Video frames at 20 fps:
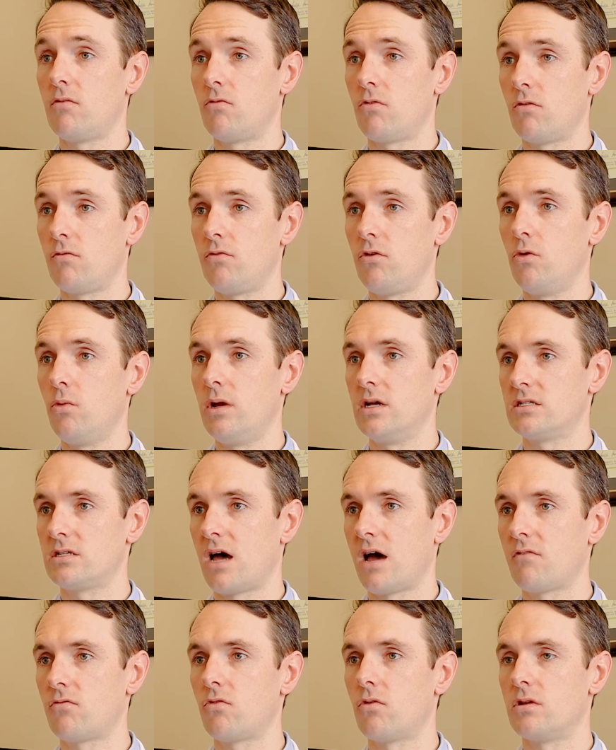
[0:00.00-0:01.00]
for a few weeks
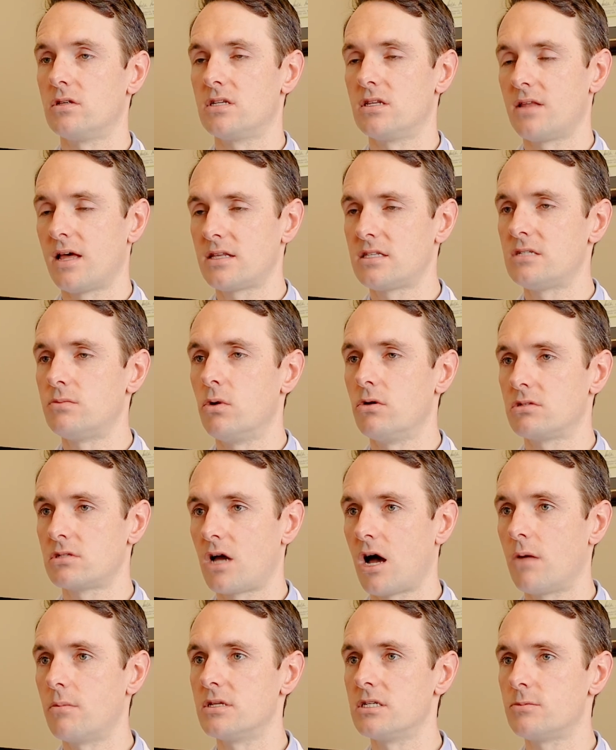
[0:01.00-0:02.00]
afterwards. And that's the most
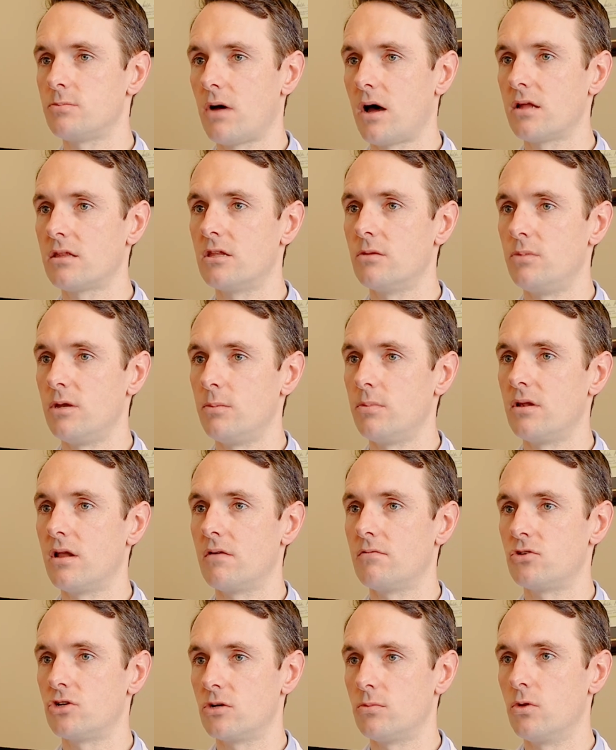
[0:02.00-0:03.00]
common spot that people
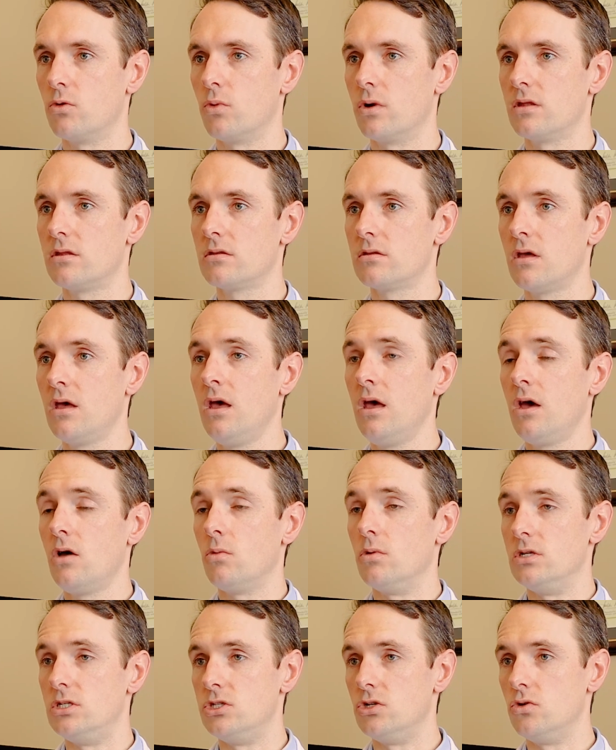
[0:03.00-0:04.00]
have trouble with.
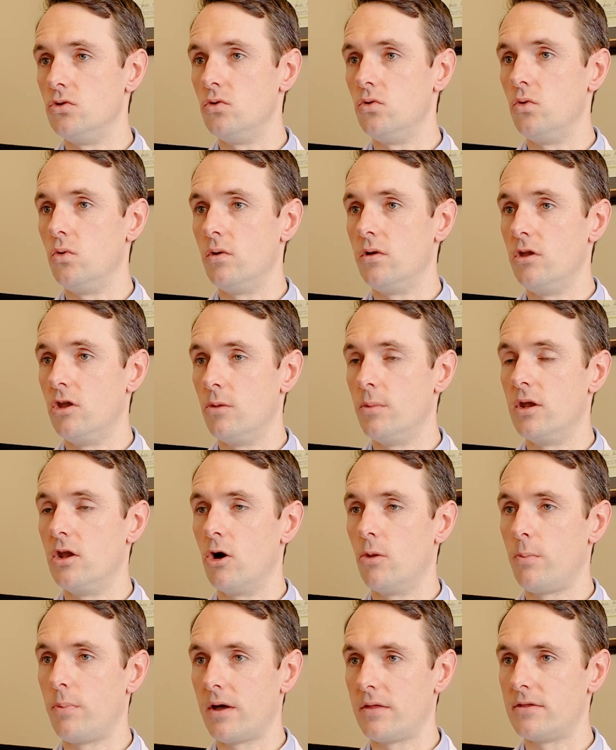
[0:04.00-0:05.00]
We do numb it
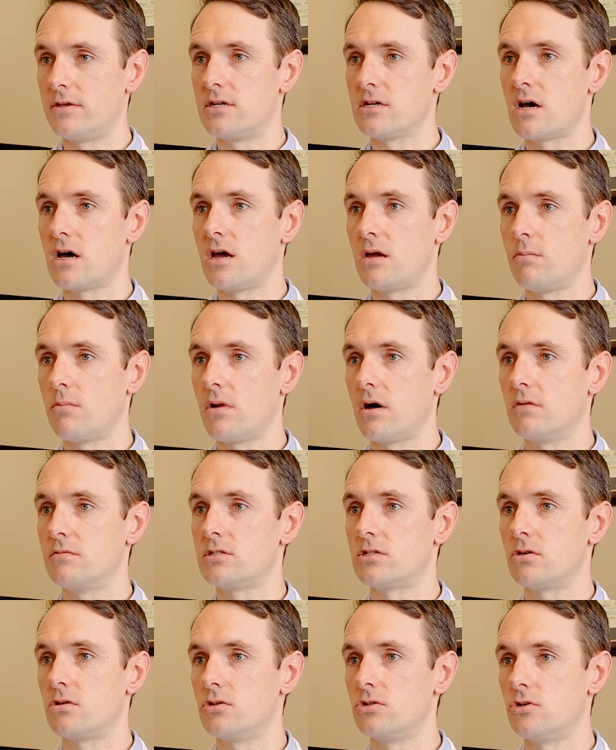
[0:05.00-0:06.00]
up at the time of
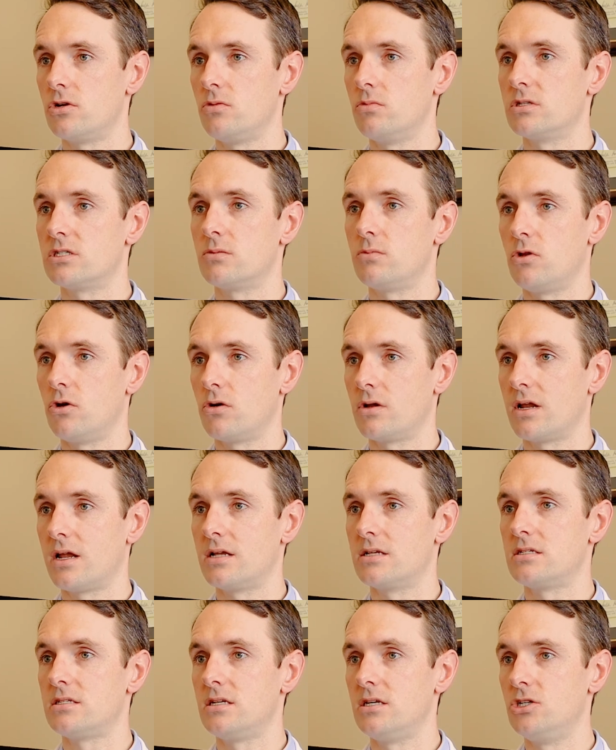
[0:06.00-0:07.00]
surgery with some local
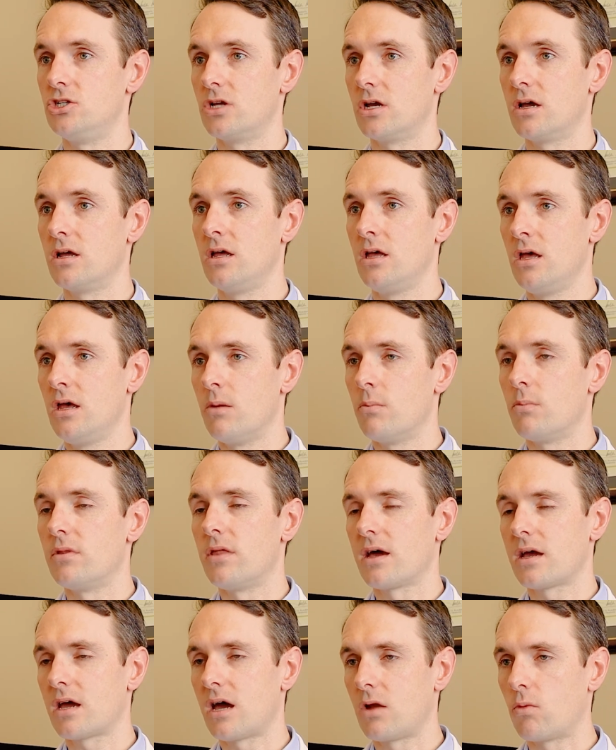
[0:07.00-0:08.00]
anesthesia, but
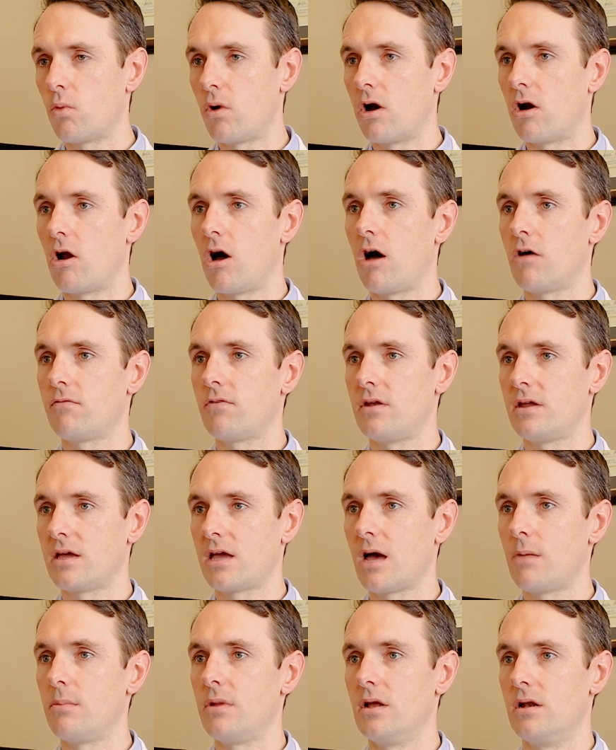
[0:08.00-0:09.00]
that can wear off and it
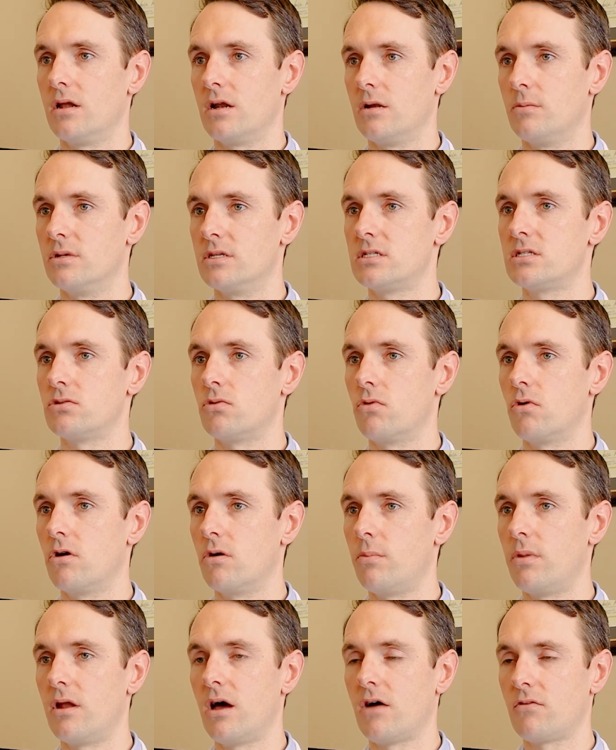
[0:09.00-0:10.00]
can be a little bit sore,
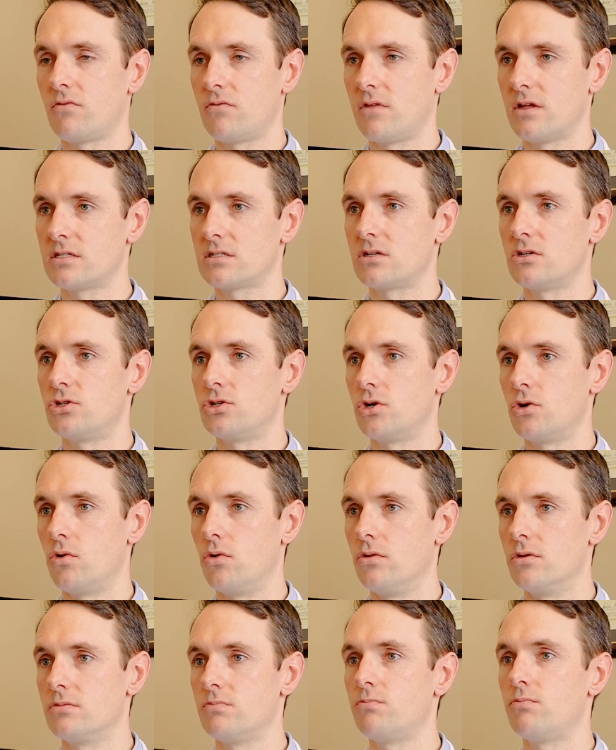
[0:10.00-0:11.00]
but often that's
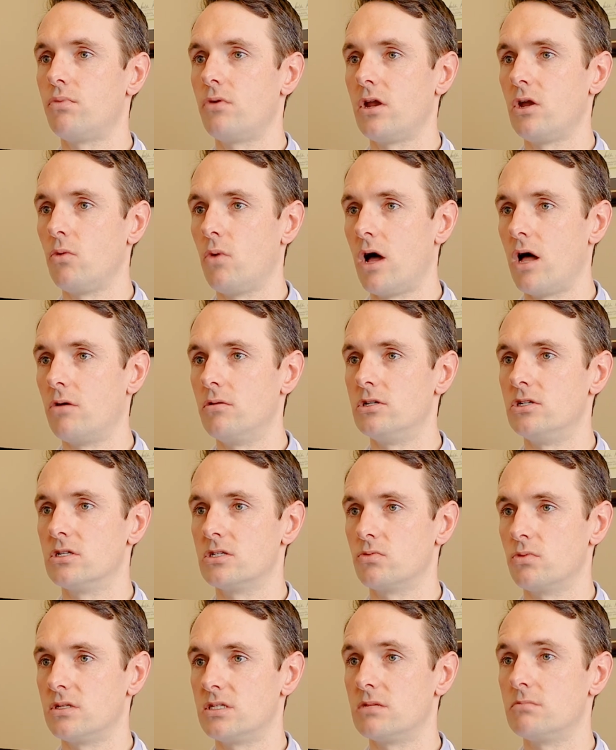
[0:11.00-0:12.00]
controlled pretty well
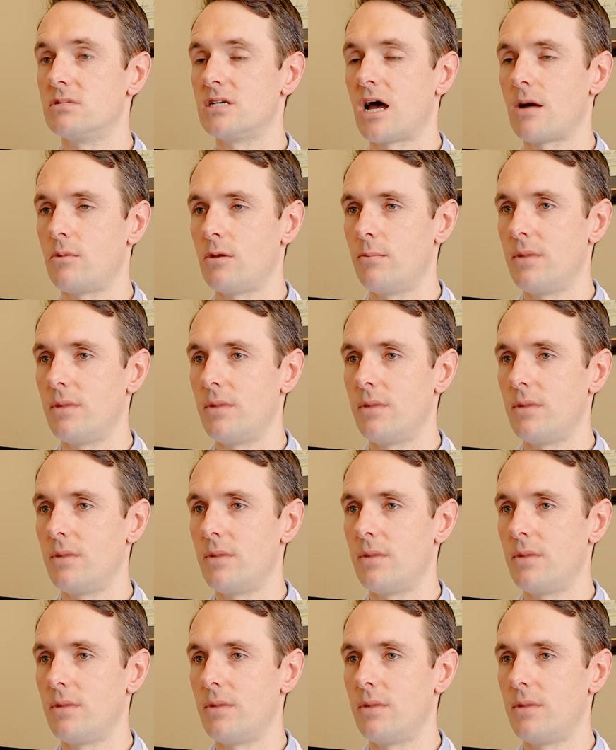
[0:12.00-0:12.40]
just with some tablet